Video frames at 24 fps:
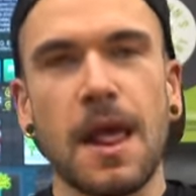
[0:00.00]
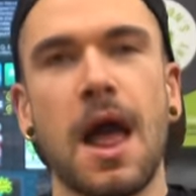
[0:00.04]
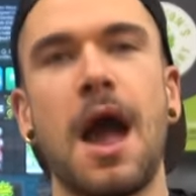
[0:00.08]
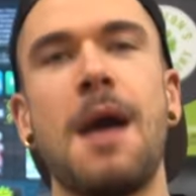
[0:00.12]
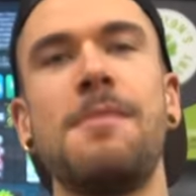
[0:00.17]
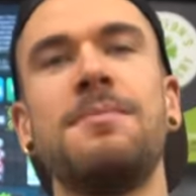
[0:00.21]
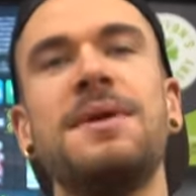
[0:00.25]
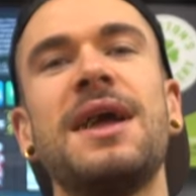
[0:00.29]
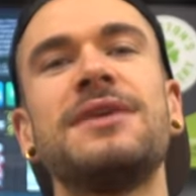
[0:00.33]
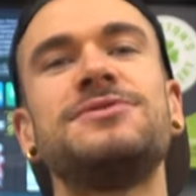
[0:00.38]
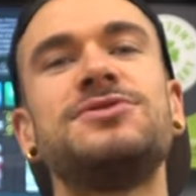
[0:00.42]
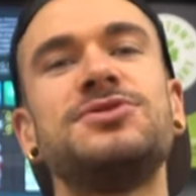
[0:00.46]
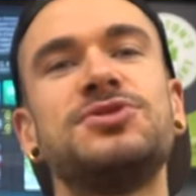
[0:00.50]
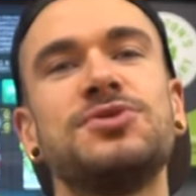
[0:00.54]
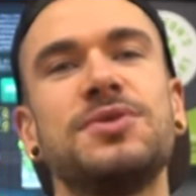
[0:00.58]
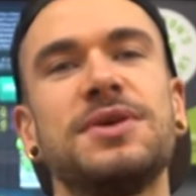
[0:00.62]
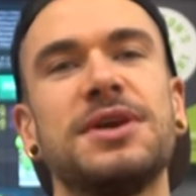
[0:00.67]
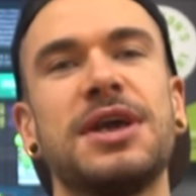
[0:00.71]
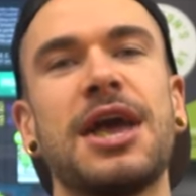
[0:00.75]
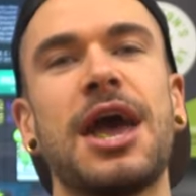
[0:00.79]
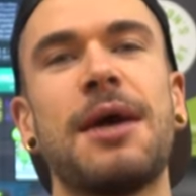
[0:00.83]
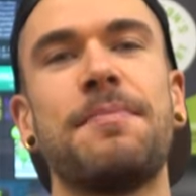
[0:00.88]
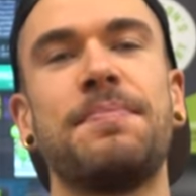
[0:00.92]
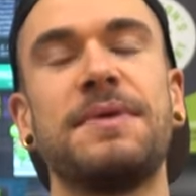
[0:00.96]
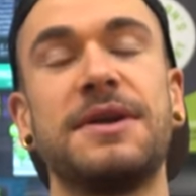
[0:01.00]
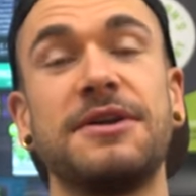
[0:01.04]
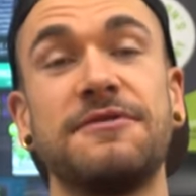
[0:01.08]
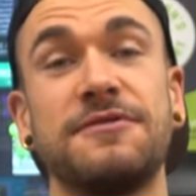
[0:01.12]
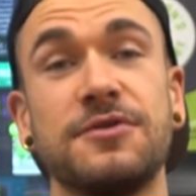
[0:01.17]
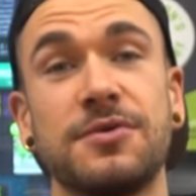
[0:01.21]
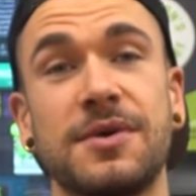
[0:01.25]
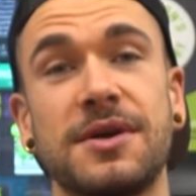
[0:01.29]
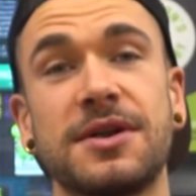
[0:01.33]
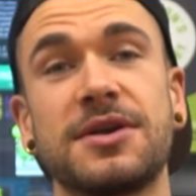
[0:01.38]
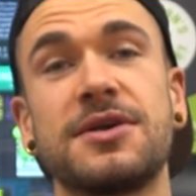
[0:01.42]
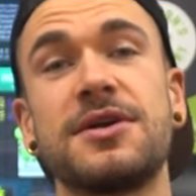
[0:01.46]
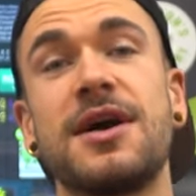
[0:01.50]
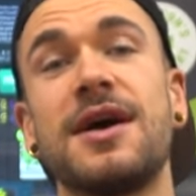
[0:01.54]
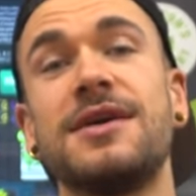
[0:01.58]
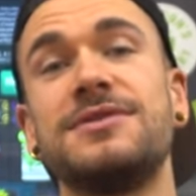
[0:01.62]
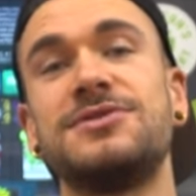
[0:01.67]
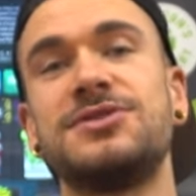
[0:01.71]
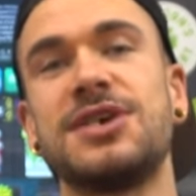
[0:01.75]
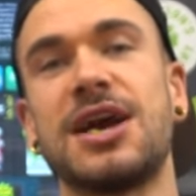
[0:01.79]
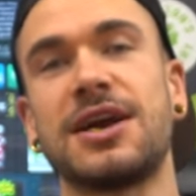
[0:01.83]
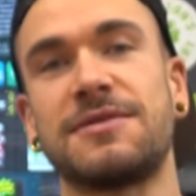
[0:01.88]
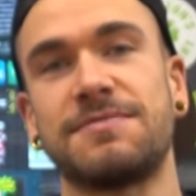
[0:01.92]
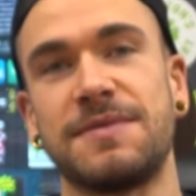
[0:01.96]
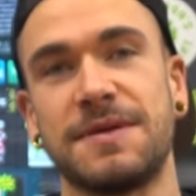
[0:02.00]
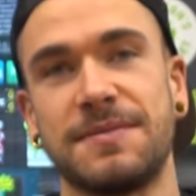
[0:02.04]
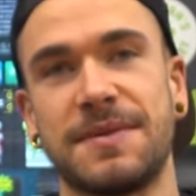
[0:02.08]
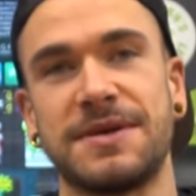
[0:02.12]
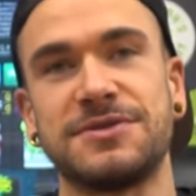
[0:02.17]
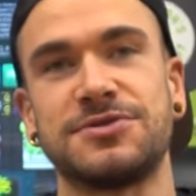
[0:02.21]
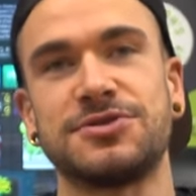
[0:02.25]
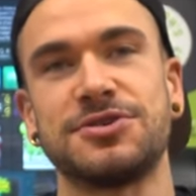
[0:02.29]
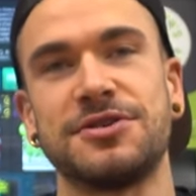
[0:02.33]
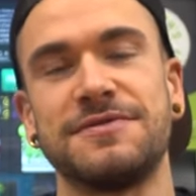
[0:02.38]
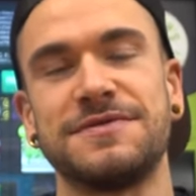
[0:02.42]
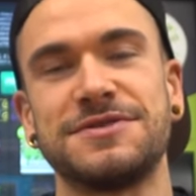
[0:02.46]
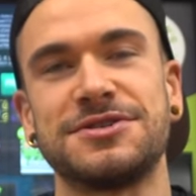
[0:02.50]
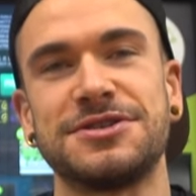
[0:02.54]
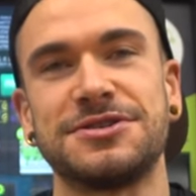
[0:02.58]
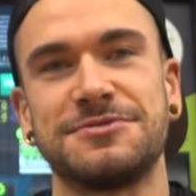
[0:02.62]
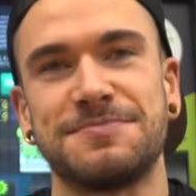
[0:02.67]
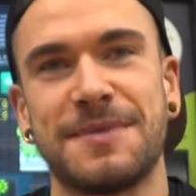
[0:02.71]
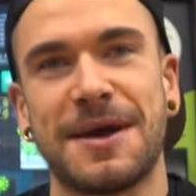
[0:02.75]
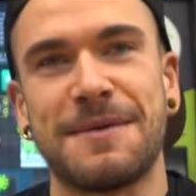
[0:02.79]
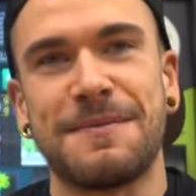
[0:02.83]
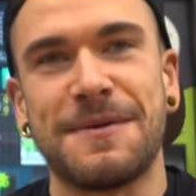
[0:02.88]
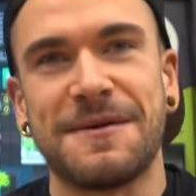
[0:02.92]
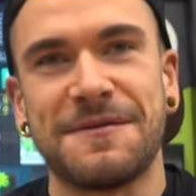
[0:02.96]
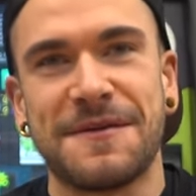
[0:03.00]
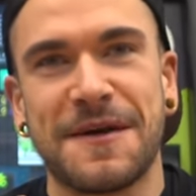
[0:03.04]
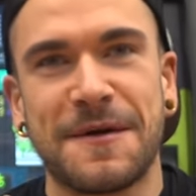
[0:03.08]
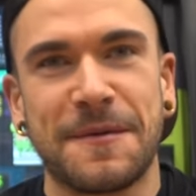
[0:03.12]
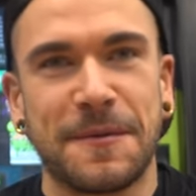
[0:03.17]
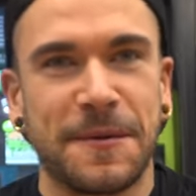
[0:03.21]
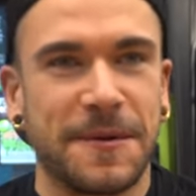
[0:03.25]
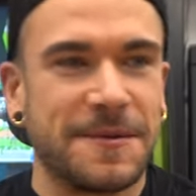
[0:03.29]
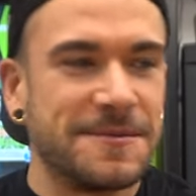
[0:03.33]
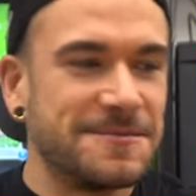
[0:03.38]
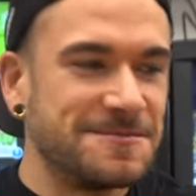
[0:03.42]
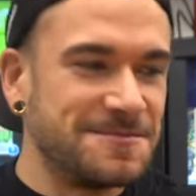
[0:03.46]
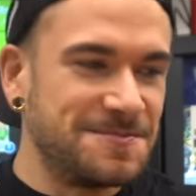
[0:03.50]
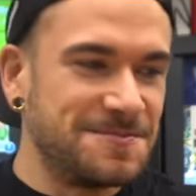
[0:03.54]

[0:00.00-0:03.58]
I may have to do it yet, but if you want to contact me, my services may be available.